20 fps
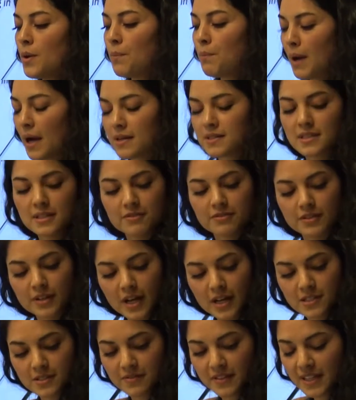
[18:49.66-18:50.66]
Positive
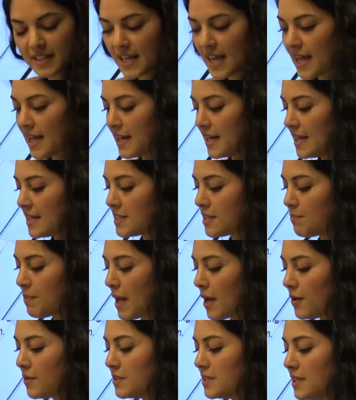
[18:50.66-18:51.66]
philosophy, then, is
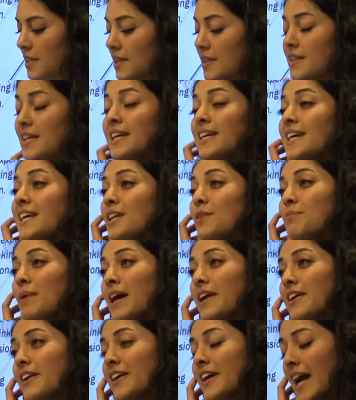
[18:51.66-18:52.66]
about thinking
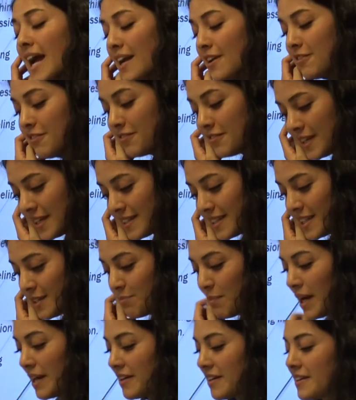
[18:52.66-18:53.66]
better and feeling
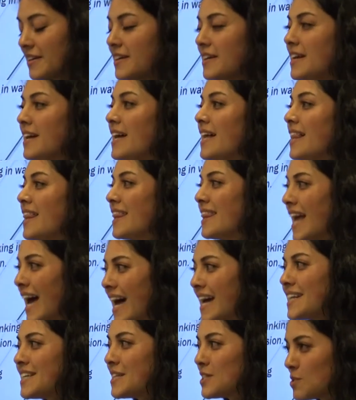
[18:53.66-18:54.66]
better.
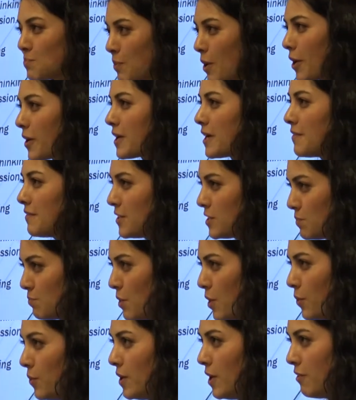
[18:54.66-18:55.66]
That is part of its
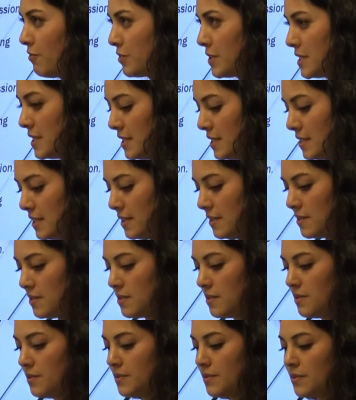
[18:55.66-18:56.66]
mode of
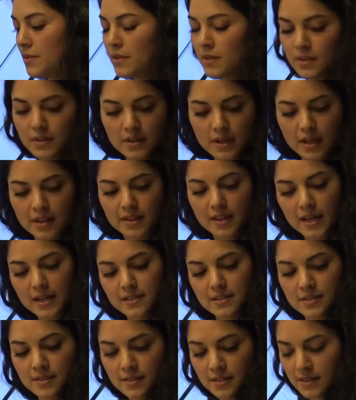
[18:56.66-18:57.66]
resistance. And
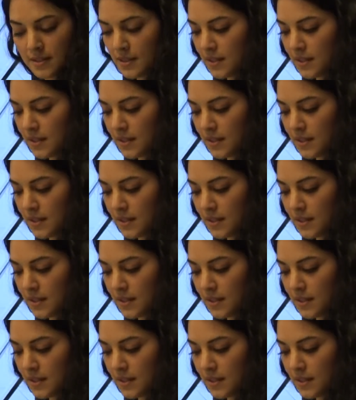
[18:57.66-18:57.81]
thus,